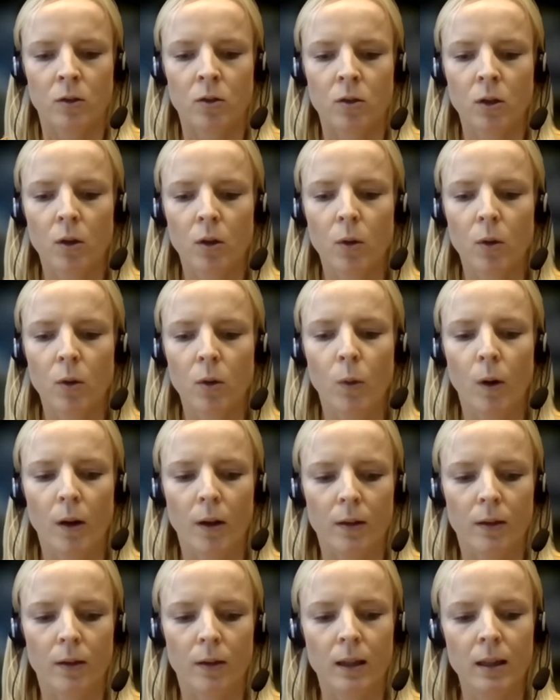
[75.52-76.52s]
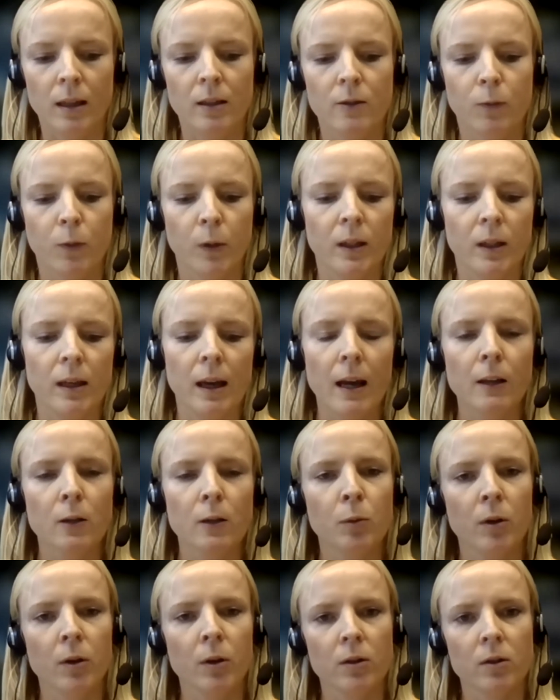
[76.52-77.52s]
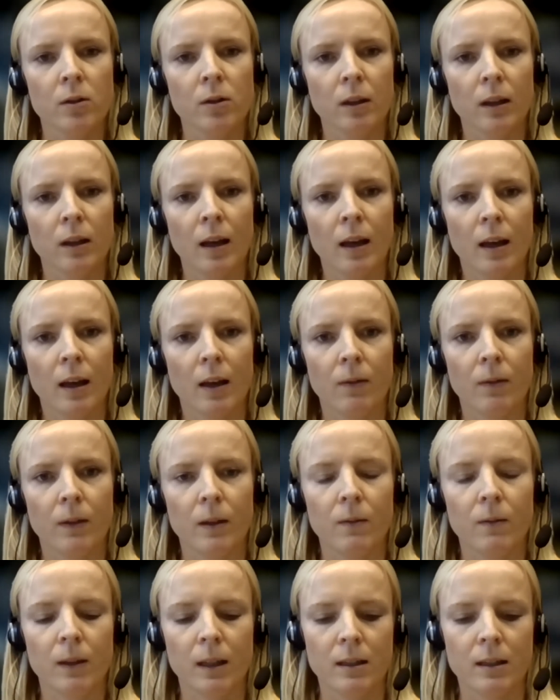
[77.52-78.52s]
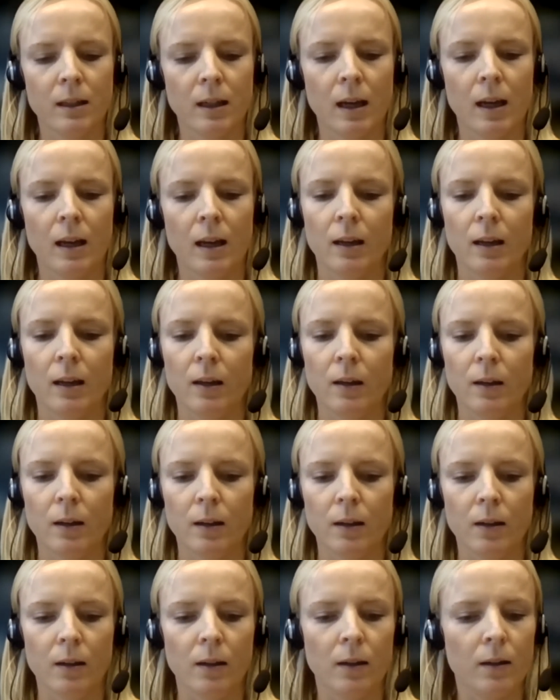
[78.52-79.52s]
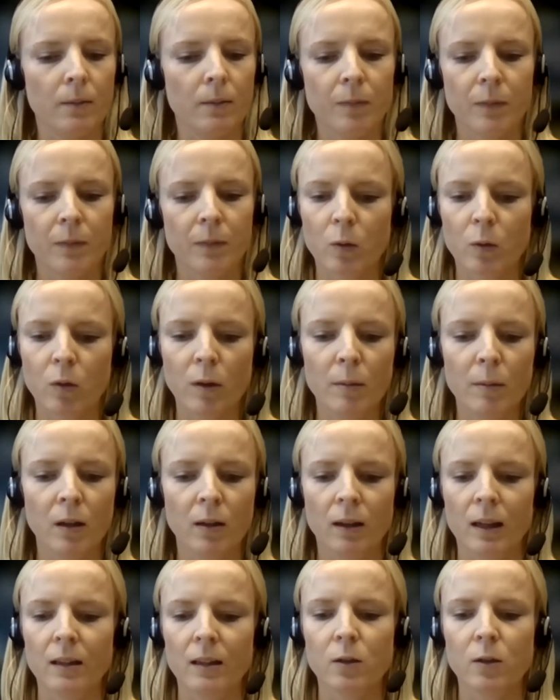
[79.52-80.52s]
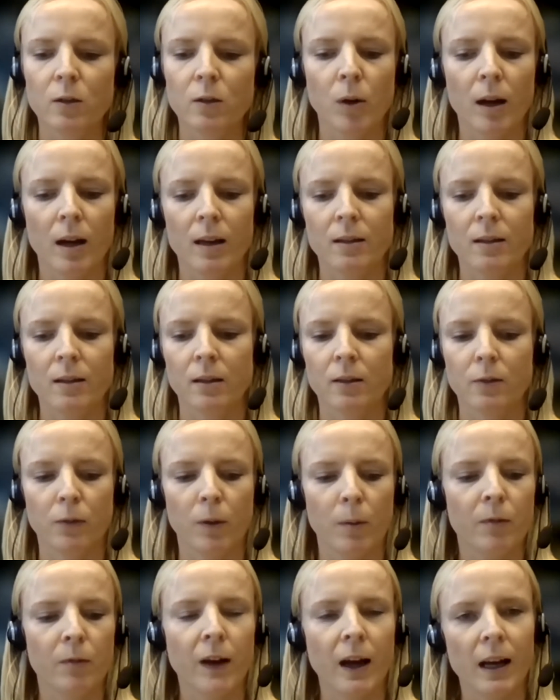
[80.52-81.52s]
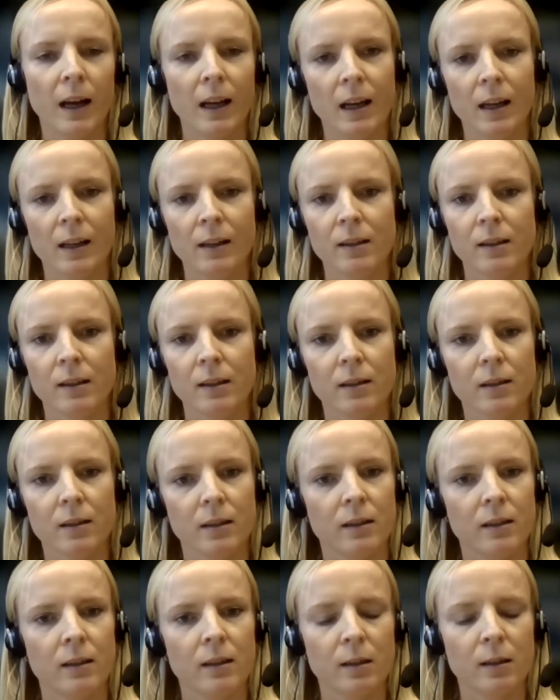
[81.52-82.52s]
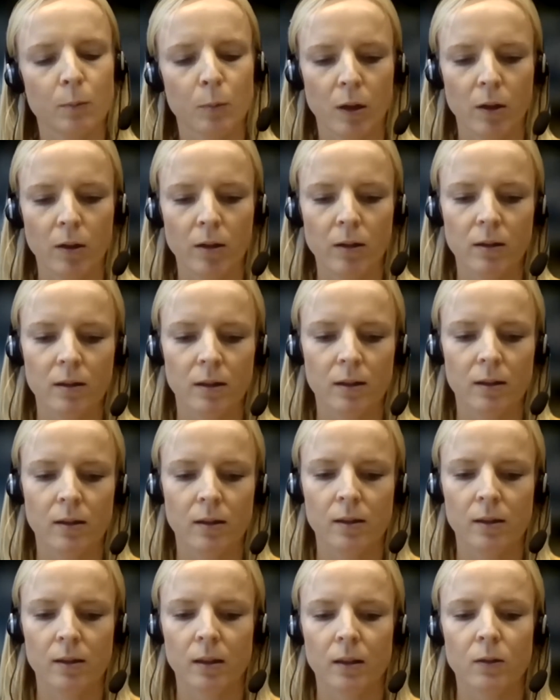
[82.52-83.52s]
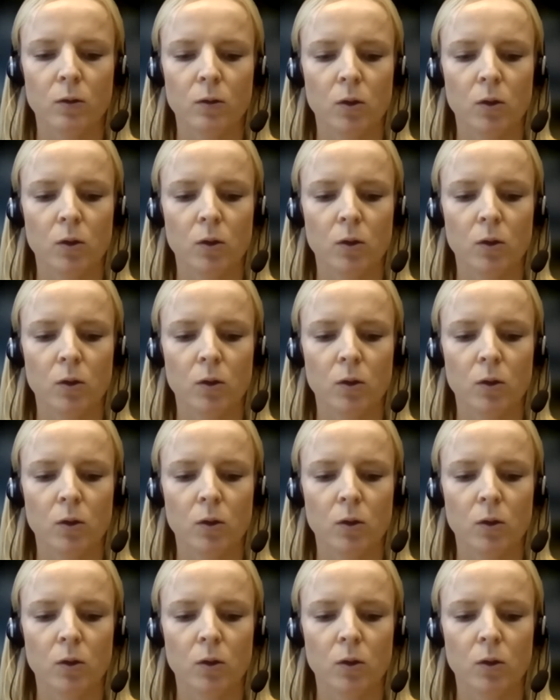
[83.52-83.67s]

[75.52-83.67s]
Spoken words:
So these 3 experts have investigated criminal enterprises from finances and disappearances